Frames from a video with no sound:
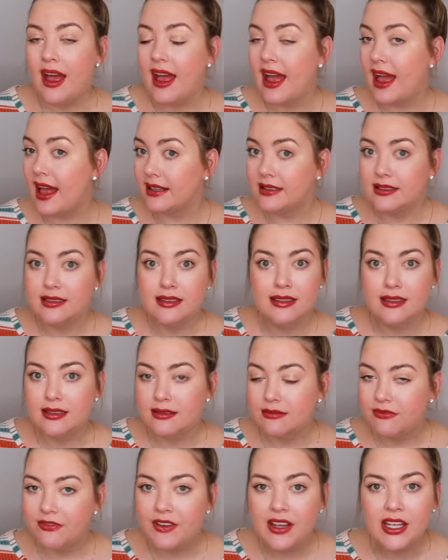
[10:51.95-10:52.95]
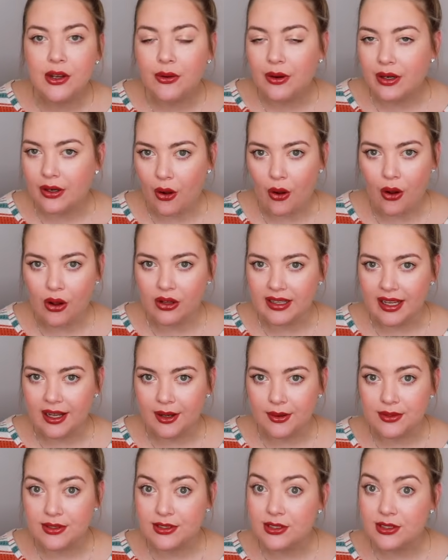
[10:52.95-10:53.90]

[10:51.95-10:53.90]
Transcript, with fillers: and figure it all out.